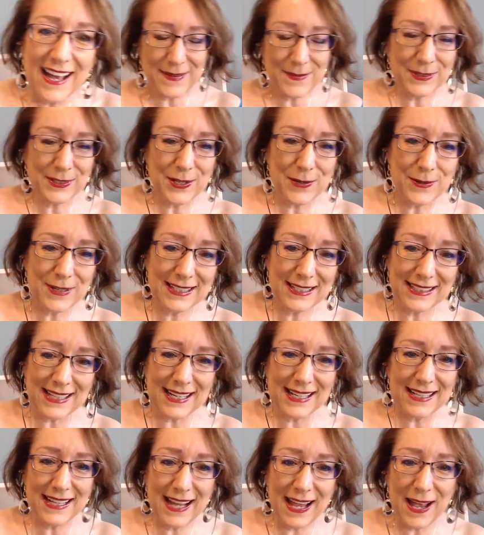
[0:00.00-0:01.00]
so
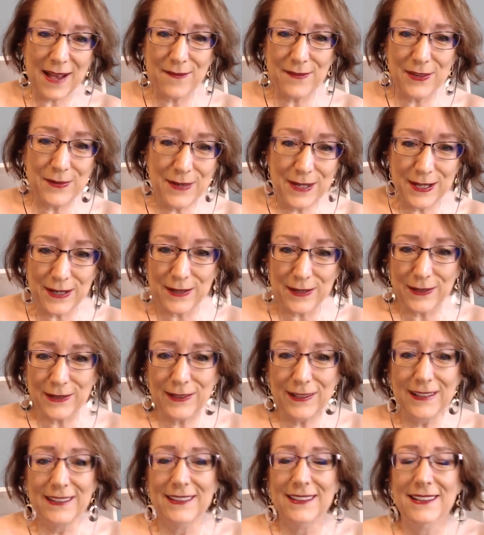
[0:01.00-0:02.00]
excited to have you
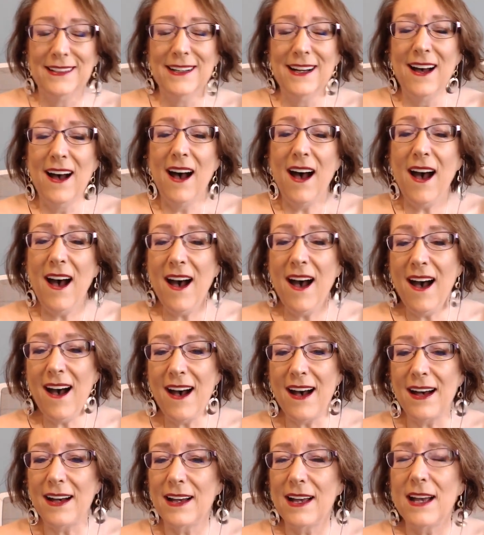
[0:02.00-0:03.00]
here.
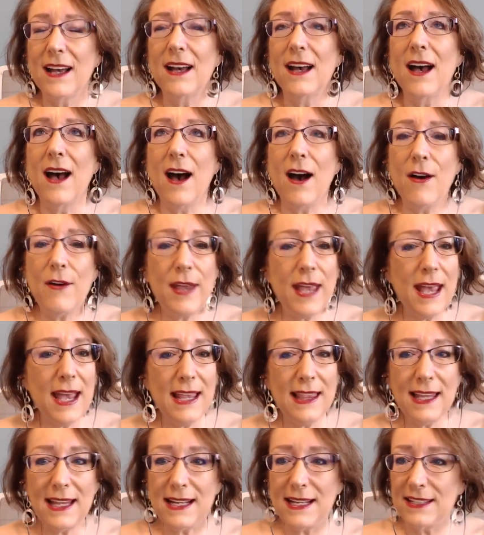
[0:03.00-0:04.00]
Oh, okay,
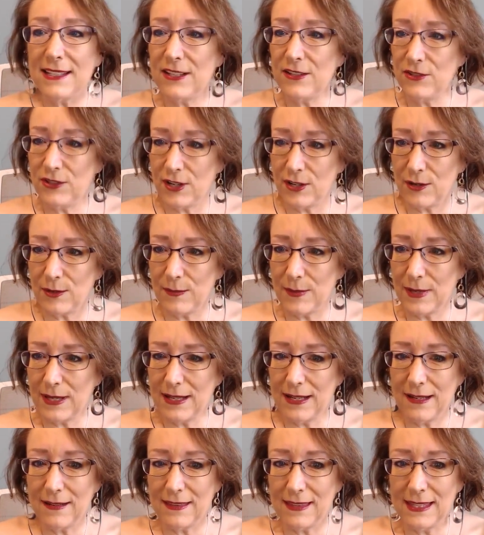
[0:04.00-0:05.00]
ladies and
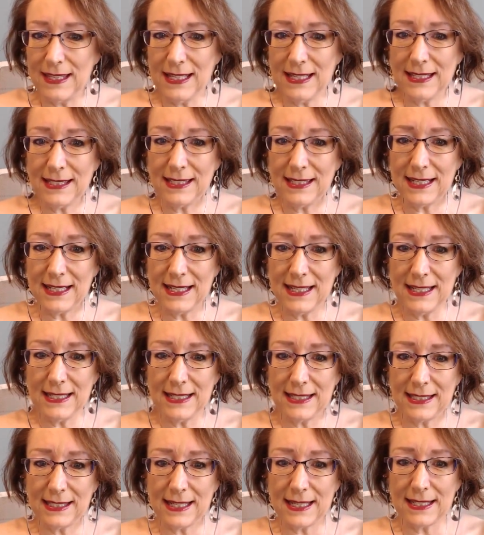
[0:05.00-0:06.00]
gentlemen, this
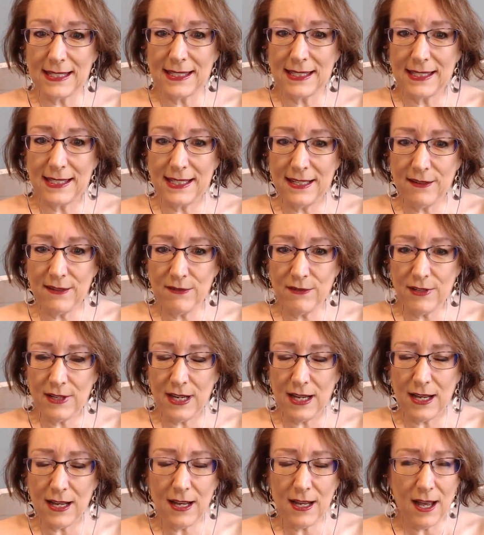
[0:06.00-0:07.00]
is
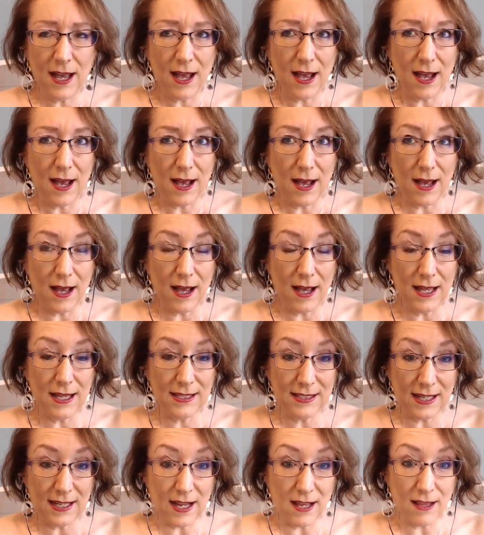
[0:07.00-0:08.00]
Cecilia. Is
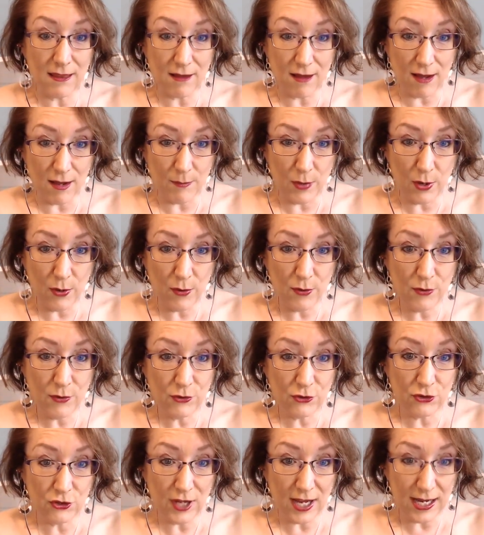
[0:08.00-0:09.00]
it Alamo
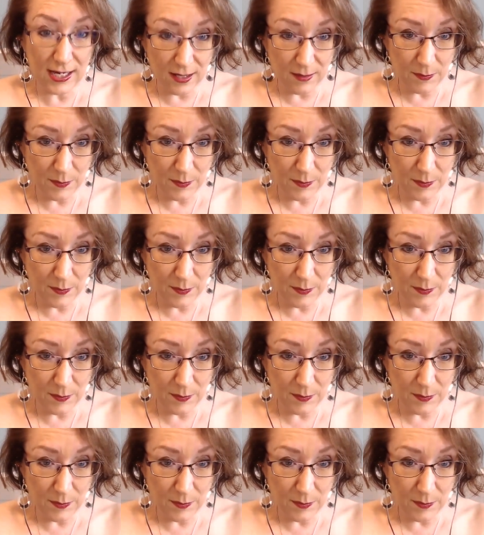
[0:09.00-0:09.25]
Jacob?